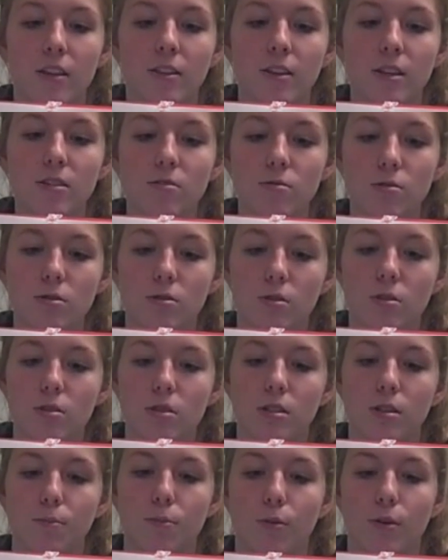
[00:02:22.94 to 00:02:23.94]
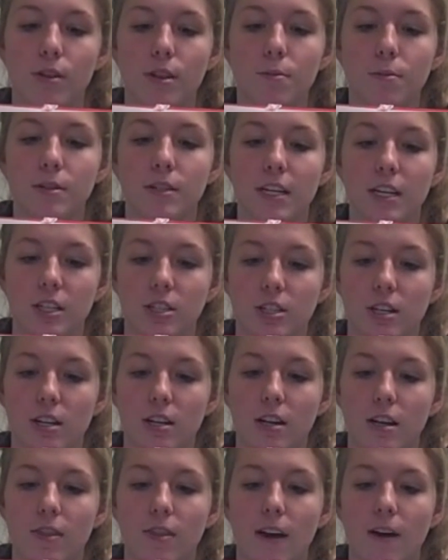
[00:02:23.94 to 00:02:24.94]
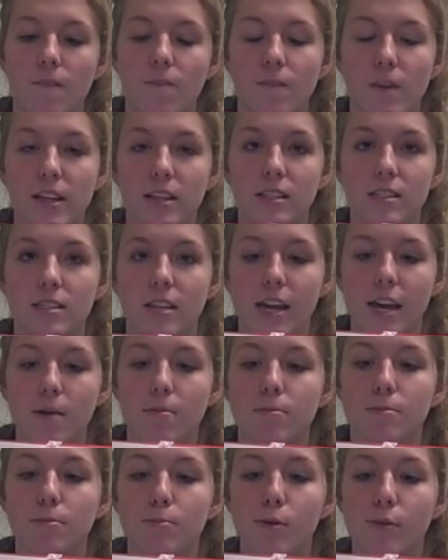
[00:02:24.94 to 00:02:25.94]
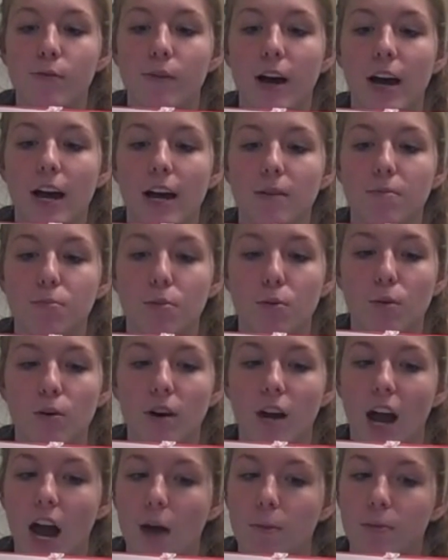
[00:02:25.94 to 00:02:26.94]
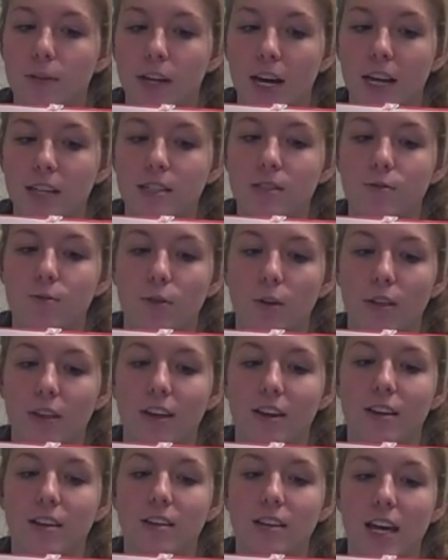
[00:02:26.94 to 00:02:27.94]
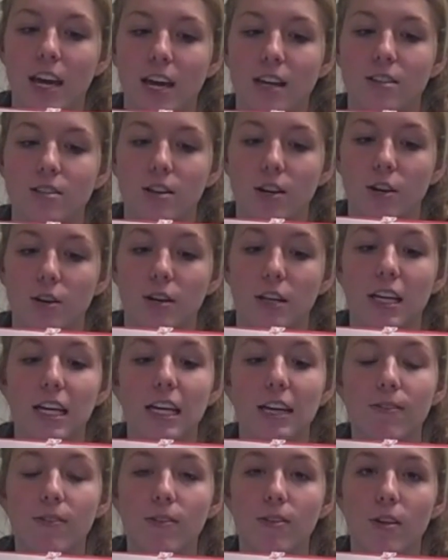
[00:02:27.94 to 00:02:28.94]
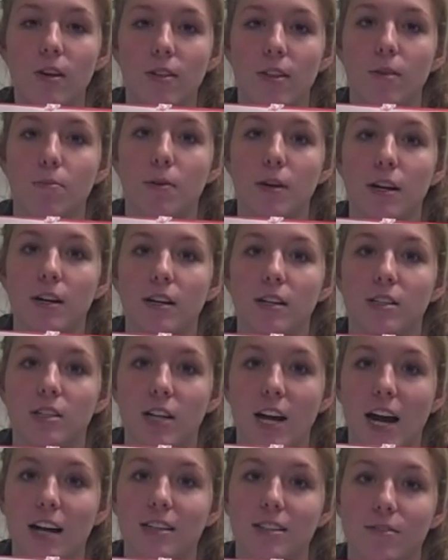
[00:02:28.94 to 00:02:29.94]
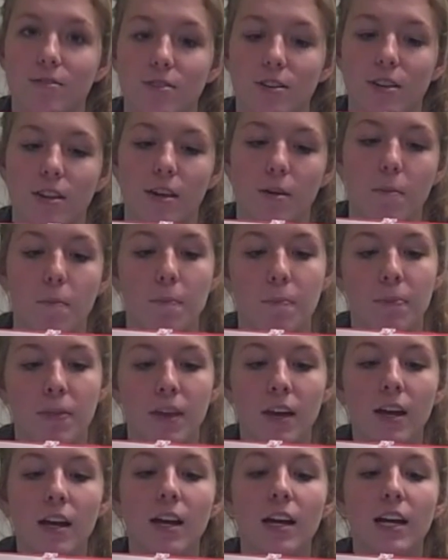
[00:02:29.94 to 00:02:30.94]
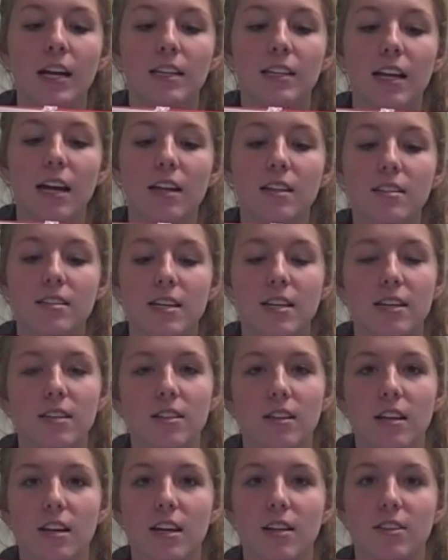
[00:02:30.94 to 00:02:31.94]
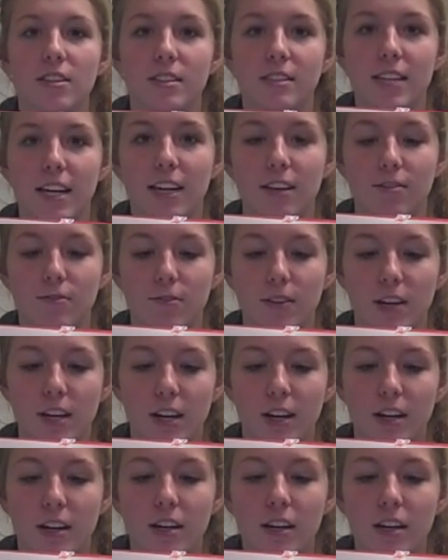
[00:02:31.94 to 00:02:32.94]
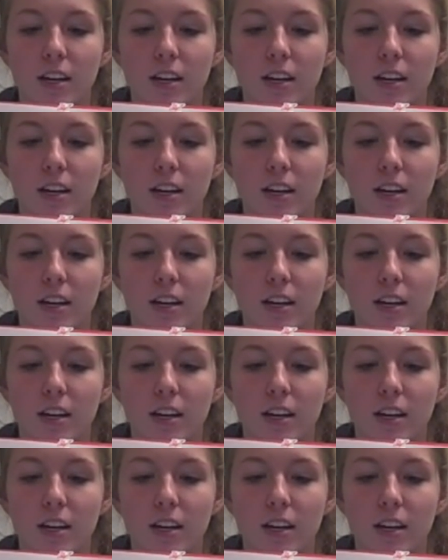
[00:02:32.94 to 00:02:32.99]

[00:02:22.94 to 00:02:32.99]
These results support the prediction that fenced dams provide poor habitats for the cane toad, even though they appear attractive to them. Now let's take a look at the second figure.